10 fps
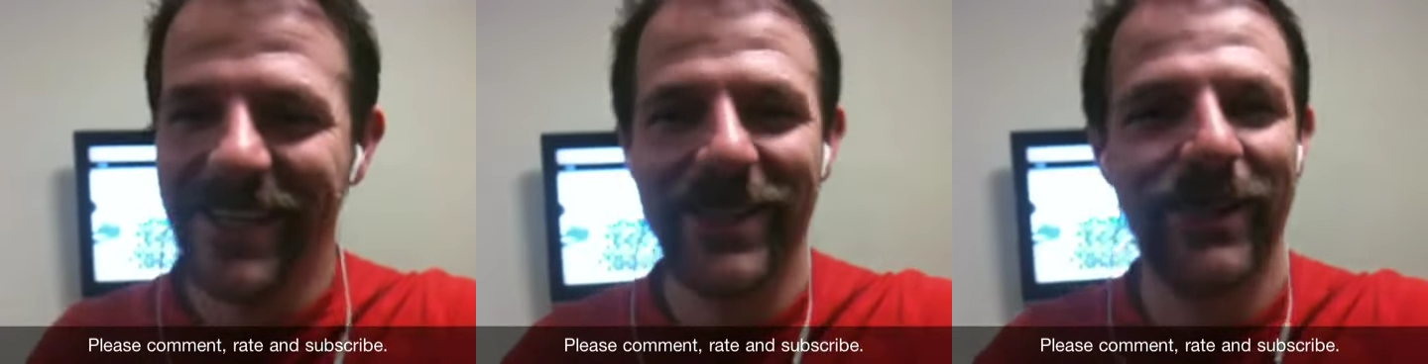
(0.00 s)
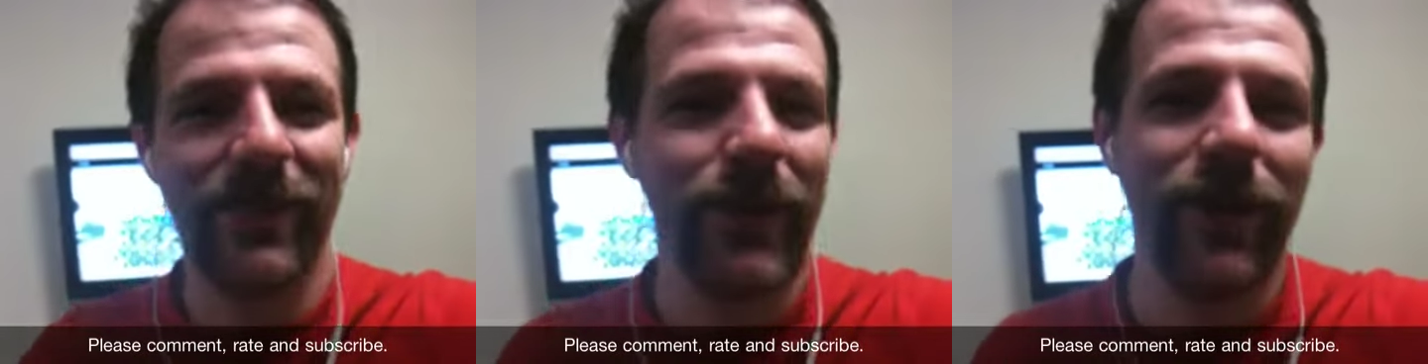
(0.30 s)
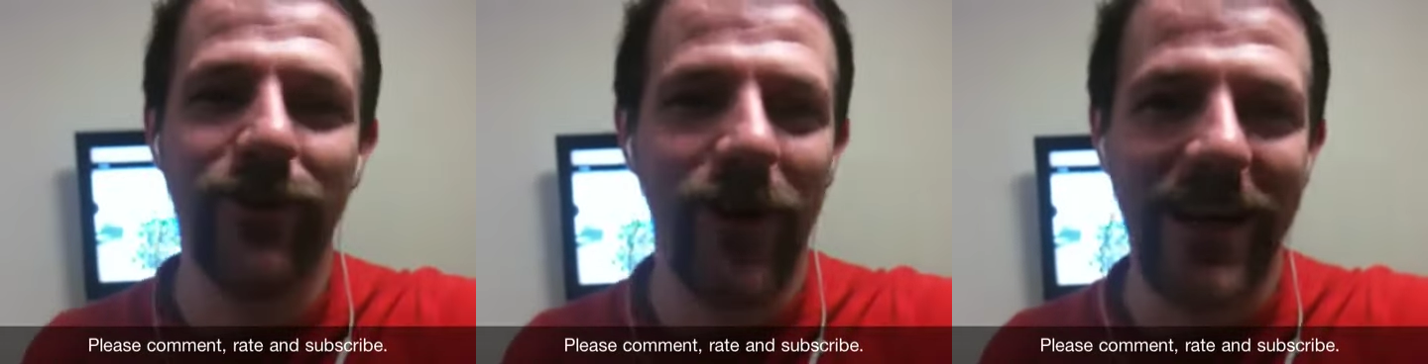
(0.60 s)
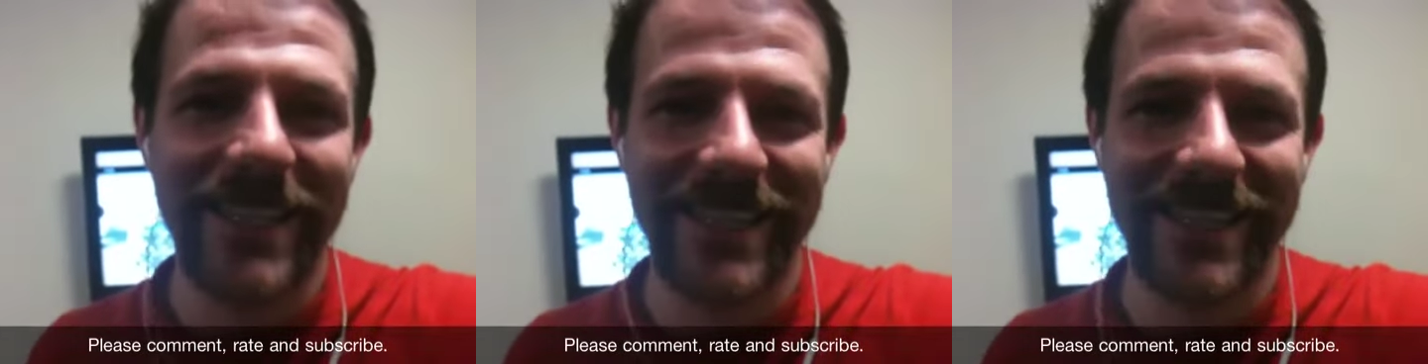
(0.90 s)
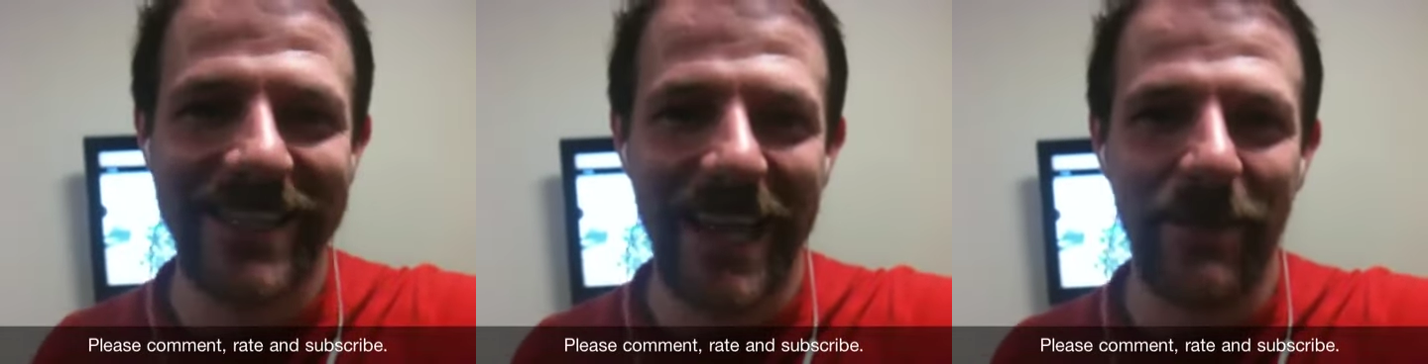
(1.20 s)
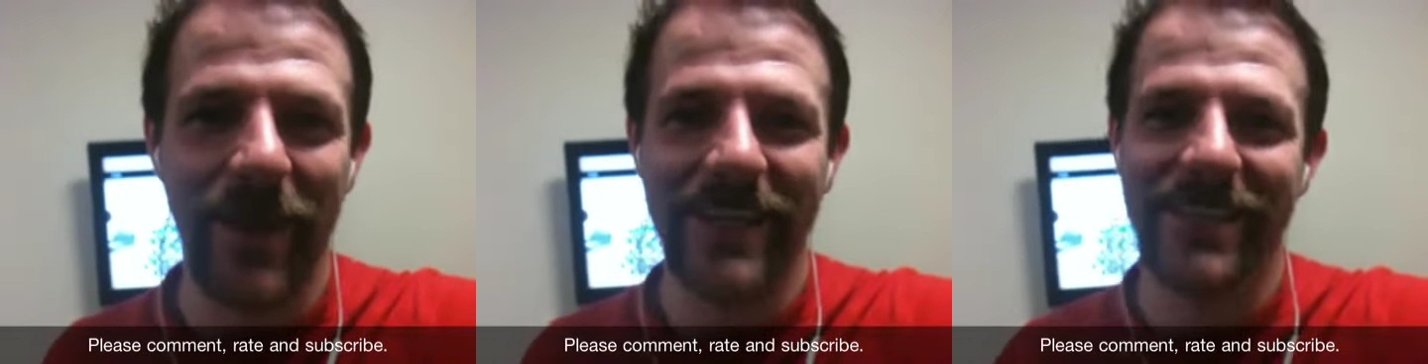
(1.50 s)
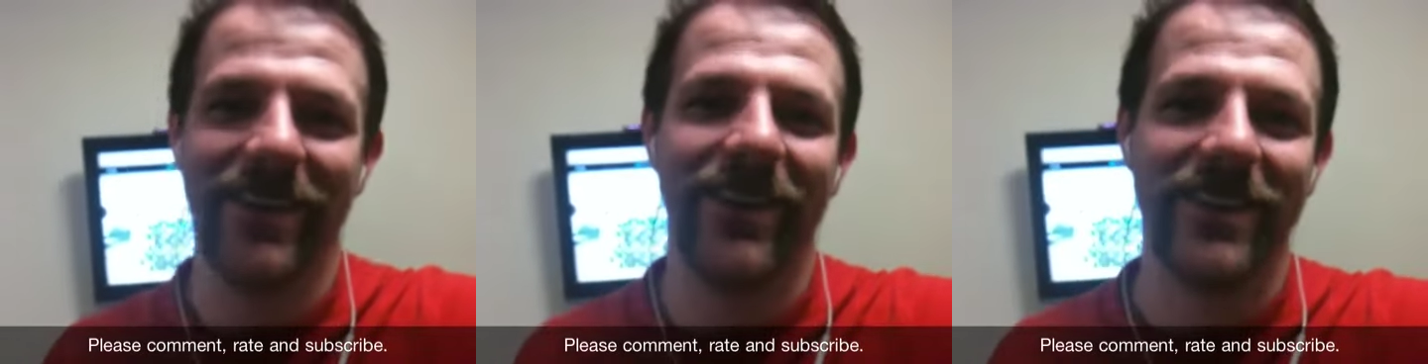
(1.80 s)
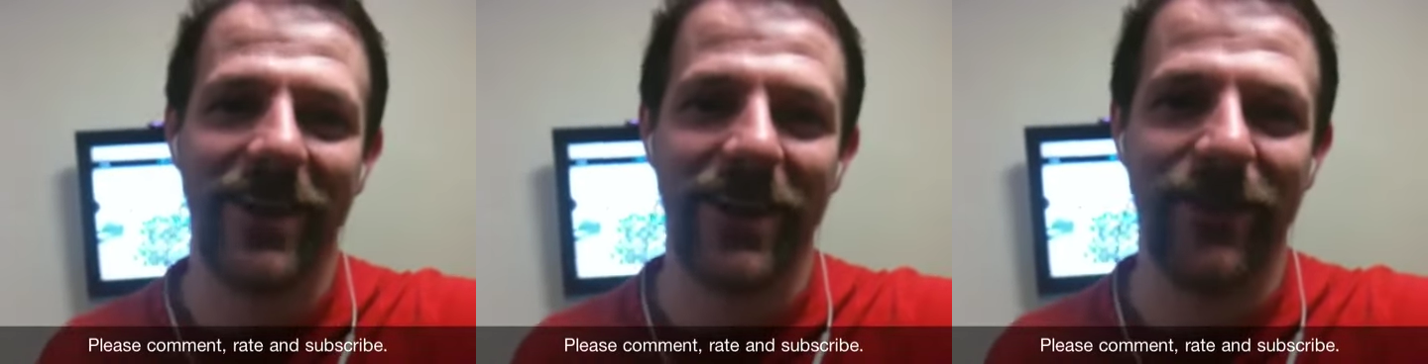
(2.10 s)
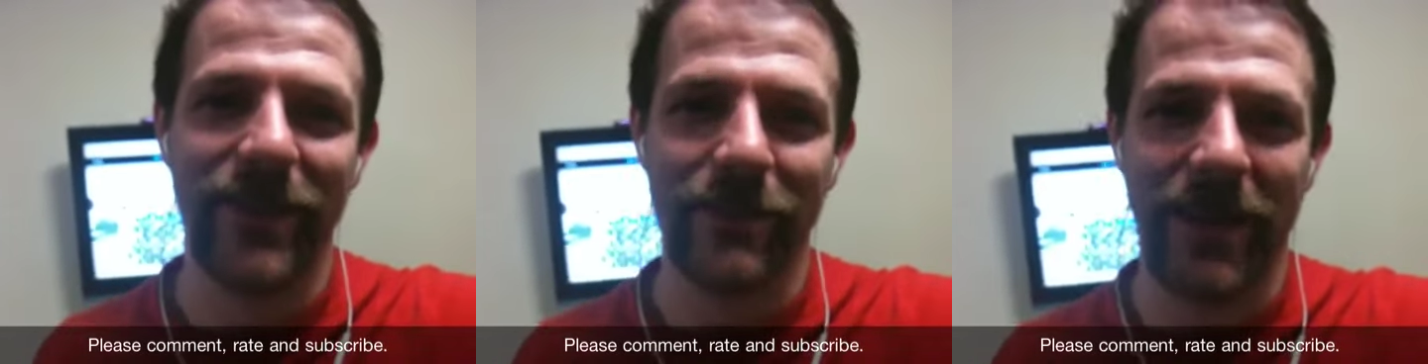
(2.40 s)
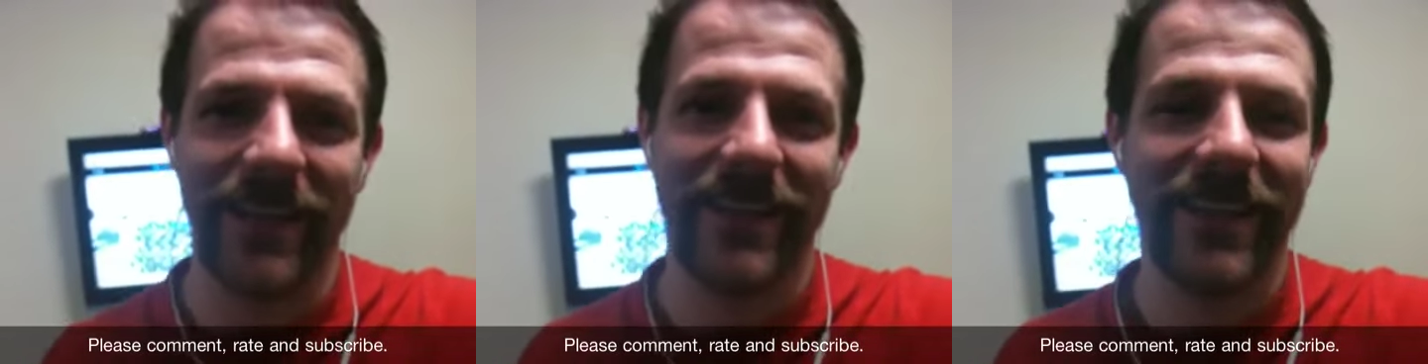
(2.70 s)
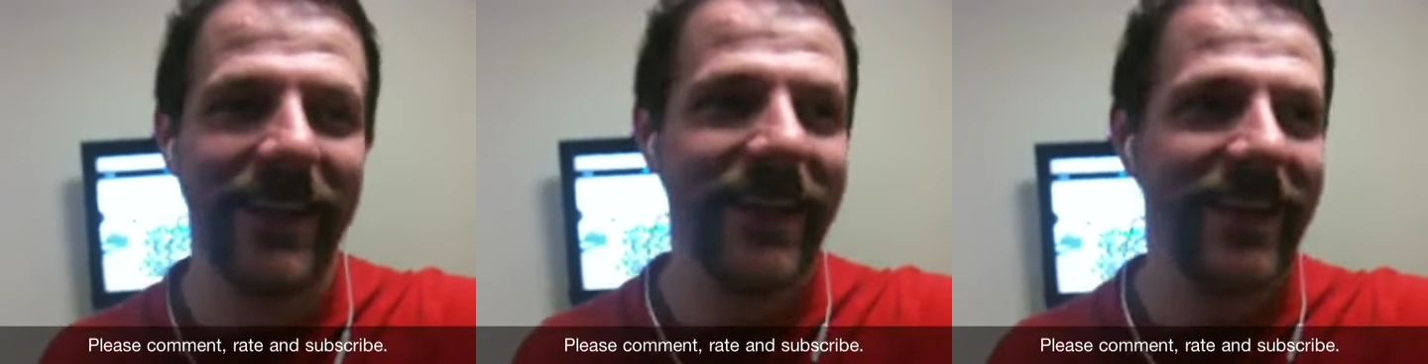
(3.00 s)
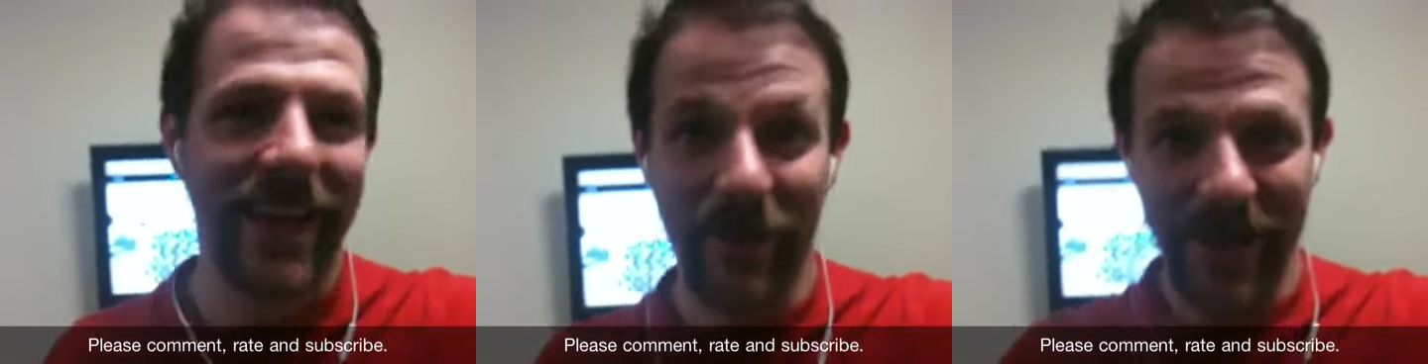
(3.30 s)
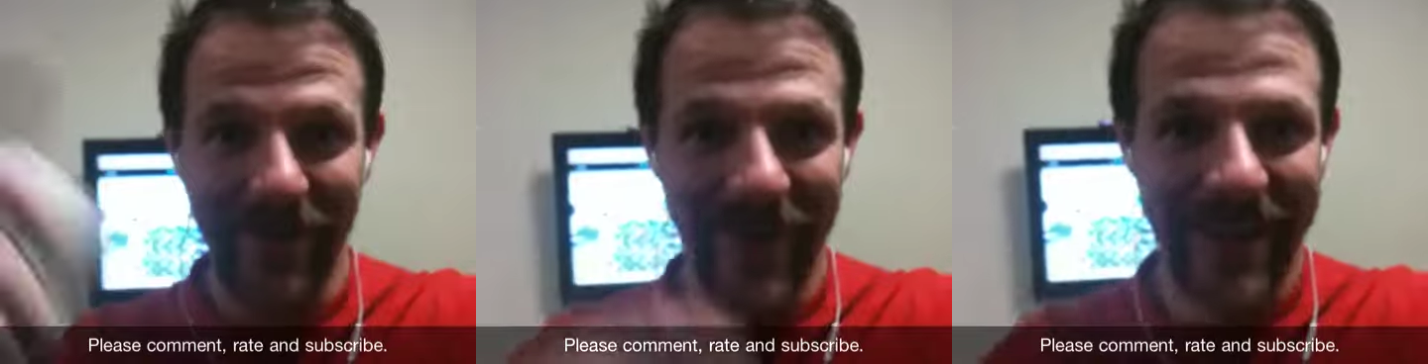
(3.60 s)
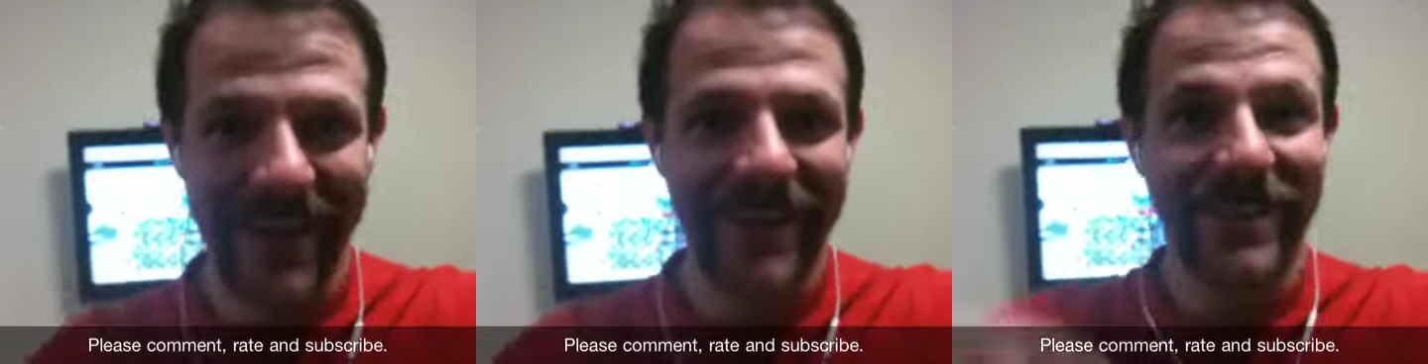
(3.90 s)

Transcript: Because we all write it the same way, so I don't know if you'd spell it. Yeah, whatever.